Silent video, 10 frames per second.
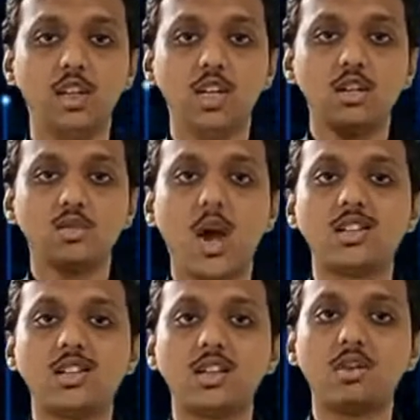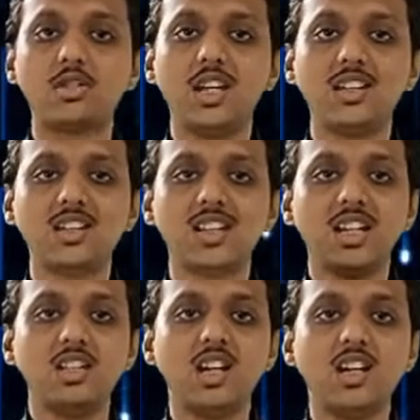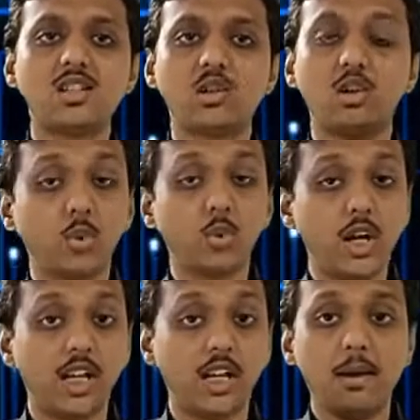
So I is equal to 6, J is equal to 8.